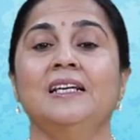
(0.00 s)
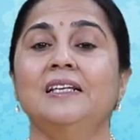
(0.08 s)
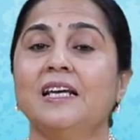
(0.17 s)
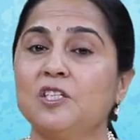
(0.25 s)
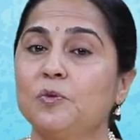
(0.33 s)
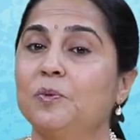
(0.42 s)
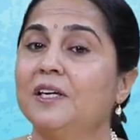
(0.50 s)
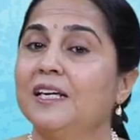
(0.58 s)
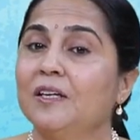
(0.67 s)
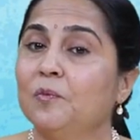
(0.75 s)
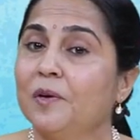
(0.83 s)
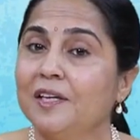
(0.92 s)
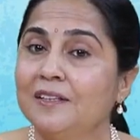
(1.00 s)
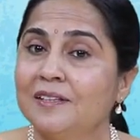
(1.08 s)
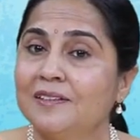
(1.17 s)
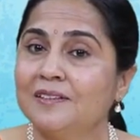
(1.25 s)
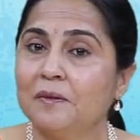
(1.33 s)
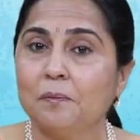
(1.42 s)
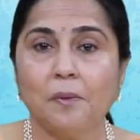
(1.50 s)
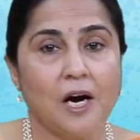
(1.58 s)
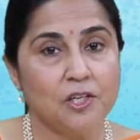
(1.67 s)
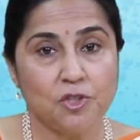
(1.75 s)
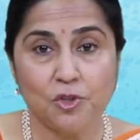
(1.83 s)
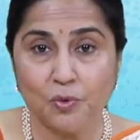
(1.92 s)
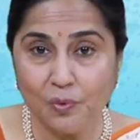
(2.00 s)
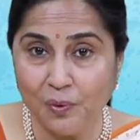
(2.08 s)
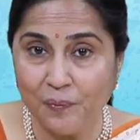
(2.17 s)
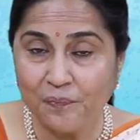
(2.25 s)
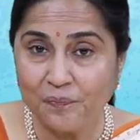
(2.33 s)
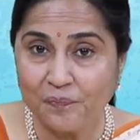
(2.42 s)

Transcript: Let's begin with part 2.